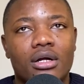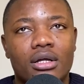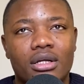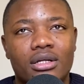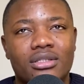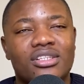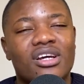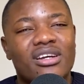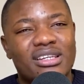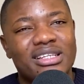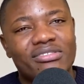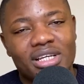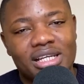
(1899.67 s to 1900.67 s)
It's not
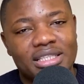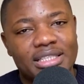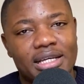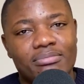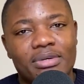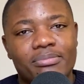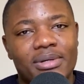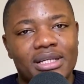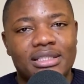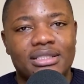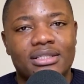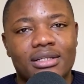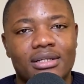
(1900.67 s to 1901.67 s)
even a segment, but it's
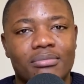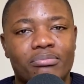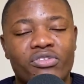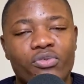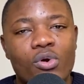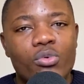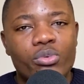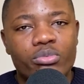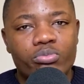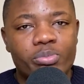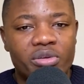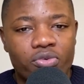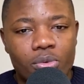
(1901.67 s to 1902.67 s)
before
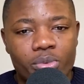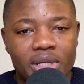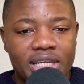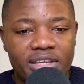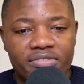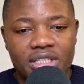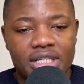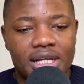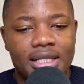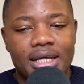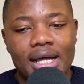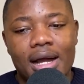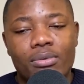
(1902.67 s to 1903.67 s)
we leave each other,
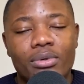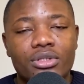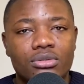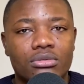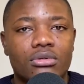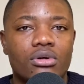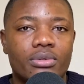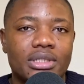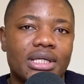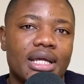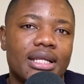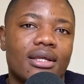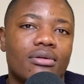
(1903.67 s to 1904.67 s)
I want to always
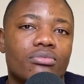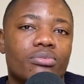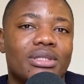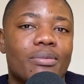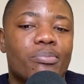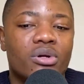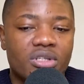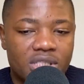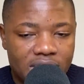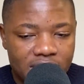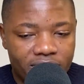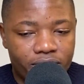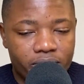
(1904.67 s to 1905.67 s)
end it with a
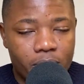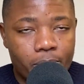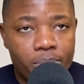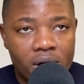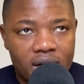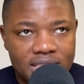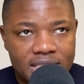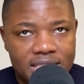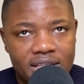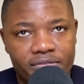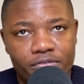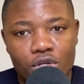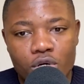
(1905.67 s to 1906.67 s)
positive
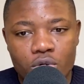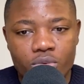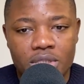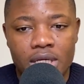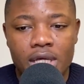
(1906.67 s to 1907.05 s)
note.